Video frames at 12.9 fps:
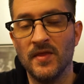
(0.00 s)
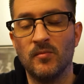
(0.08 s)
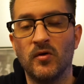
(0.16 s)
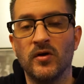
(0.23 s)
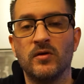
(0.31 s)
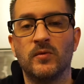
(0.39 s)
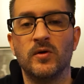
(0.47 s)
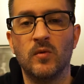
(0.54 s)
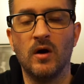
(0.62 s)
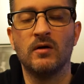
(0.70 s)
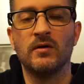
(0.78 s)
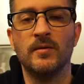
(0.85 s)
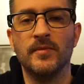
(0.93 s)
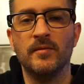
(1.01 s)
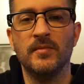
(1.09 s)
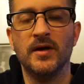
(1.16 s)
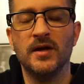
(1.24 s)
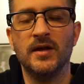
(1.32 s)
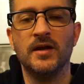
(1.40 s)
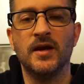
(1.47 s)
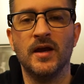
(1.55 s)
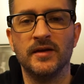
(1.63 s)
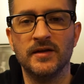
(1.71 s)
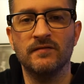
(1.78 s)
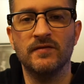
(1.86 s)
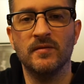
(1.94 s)
And the more that we welcome them in
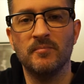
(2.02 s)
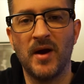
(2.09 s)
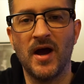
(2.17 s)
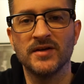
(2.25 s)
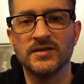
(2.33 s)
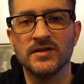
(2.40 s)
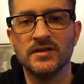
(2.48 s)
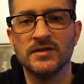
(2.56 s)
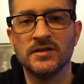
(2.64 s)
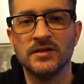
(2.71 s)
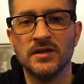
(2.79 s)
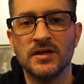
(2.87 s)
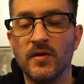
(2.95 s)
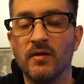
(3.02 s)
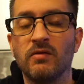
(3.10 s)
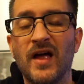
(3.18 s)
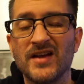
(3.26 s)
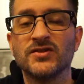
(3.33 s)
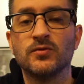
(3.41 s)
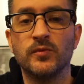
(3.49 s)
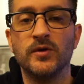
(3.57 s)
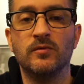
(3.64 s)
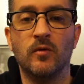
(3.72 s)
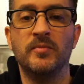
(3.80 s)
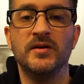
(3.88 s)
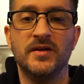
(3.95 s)
and give them passes, the less
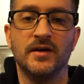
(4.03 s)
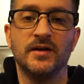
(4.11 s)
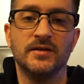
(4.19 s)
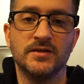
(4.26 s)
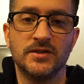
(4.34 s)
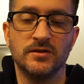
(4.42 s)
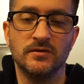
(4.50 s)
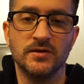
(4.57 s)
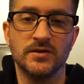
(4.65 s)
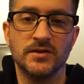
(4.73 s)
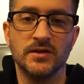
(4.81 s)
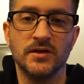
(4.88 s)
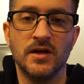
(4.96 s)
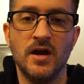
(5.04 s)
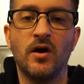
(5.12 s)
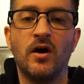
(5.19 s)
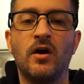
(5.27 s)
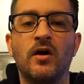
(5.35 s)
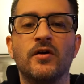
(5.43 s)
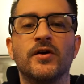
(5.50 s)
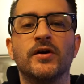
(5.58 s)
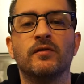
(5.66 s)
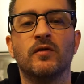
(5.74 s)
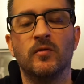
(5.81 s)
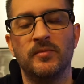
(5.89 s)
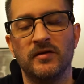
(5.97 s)
we will be taken seriously. The
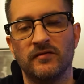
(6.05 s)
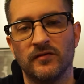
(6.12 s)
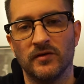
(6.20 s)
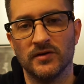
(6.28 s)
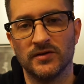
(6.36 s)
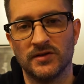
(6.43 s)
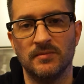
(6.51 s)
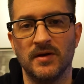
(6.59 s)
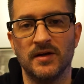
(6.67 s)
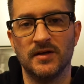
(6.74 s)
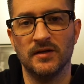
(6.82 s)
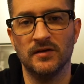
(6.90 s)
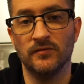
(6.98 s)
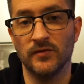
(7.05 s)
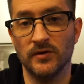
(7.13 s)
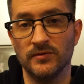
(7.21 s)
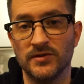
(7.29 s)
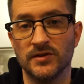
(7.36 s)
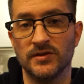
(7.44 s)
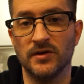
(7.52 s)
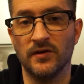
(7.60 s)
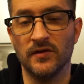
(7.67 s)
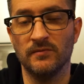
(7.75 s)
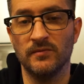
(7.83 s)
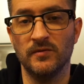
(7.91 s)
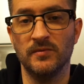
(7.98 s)
harder it will be for us to make inroads into
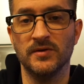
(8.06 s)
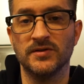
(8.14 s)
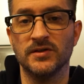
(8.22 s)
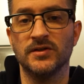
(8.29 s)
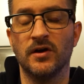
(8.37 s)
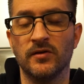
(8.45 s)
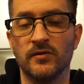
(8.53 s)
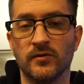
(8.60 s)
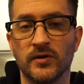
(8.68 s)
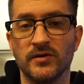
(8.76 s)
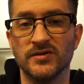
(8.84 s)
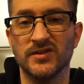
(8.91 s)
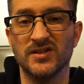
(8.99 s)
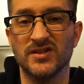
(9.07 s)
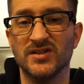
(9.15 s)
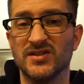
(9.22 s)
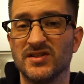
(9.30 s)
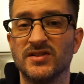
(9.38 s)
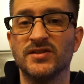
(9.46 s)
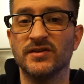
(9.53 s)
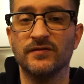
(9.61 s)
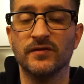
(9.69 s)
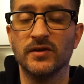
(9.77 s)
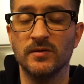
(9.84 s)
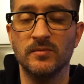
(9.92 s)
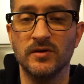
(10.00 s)
other movements, into other organizations, into
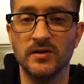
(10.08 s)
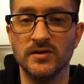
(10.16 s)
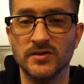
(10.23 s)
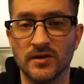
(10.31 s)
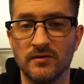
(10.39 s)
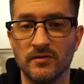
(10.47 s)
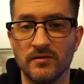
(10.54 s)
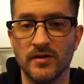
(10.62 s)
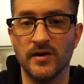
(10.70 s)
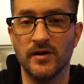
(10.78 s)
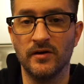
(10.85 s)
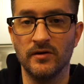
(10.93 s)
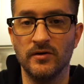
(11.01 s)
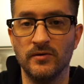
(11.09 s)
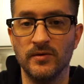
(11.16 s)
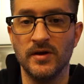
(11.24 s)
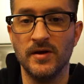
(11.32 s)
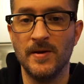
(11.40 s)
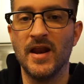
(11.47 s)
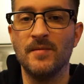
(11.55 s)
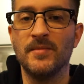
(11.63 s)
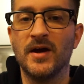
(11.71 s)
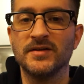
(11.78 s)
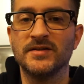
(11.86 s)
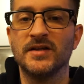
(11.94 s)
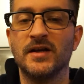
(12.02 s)
different communities other than our own. And I'm
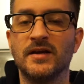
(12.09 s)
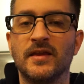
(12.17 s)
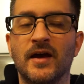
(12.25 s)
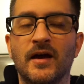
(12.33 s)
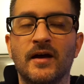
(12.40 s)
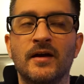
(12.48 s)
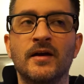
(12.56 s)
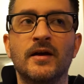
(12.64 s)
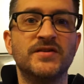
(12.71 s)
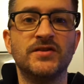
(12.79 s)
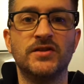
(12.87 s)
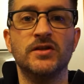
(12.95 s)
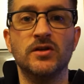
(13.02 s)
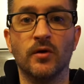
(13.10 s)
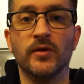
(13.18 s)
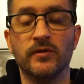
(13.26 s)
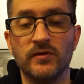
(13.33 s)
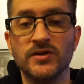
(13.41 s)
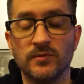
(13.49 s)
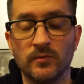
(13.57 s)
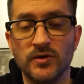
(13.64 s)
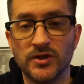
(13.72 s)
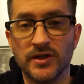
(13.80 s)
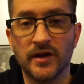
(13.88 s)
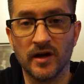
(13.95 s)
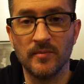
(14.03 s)
not saying that this is the only reason we
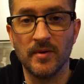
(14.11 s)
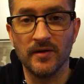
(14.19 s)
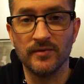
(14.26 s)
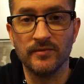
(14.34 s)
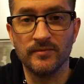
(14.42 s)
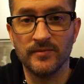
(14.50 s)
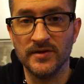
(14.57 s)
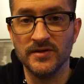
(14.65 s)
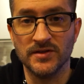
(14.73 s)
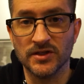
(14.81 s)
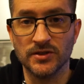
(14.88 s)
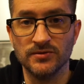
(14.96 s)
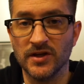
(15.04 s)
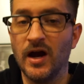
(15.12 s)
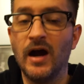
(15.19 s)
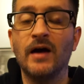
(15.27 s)
should care about these issues.